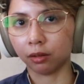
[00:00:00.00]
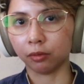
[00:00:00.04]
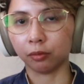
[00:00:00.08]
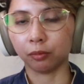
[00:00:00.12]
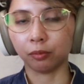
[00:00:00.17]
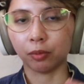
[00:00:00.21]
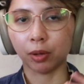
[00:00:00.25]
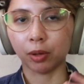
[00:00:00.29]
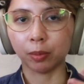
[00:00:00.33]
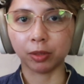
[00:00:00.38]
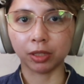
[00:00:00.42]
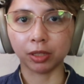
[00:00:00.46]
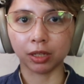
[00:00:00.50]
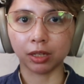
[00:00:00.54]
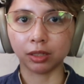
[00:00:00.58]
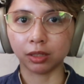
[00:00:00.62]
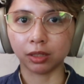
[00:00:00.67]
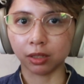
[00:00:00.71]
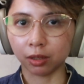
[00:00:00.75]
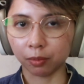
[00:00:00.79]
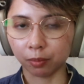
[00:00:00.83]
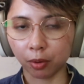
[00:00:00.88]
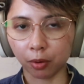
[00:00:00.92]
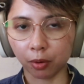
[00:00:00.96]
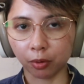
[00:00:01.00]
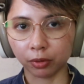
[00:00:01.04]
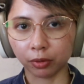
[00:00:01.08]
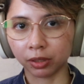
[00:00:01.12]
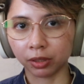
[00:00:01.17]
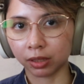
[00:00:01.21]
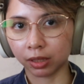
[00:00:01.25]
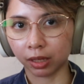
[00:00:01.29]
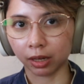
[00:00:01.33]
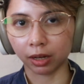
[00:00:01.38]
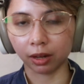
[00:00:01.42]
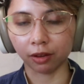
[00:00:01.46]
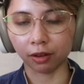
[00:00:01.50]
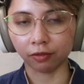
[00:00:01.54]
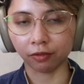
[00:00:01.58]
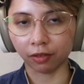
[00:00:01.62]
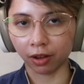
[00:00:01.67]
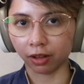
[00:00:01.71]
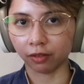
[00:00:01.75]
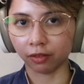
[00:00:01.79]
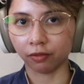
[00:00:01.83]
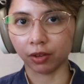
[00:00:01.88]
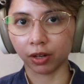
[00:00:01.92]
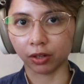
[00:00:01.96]
websites and posts that I
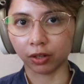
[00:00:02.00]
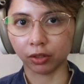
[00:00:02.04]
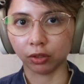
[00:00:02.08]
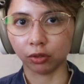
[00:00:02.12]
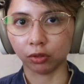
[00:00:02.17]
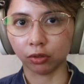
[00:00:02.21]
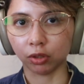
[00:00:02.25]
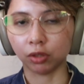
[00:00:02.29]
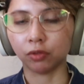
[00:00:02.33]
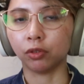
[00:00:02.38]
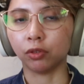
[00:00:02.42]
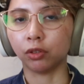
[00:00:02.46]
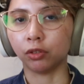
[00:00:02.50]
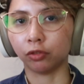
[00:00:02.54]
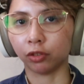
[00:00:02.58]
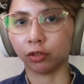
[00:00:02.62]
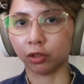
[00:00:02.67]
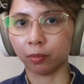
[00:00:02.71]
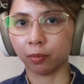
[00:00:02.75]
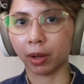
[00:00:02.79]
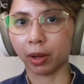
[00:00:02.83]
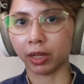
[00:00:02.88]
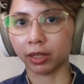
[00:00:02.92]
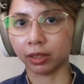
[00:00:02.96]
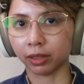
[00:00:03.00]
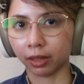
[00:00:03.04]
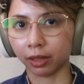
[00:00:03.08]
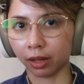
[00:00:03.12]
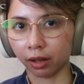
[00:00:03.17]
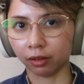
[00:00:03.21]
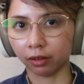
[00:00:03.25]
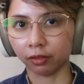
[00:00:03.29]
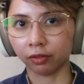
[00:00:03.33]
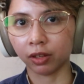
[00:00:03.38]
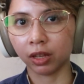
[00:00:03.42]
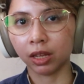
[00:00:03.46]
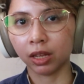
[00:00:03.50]
find very useful for myself.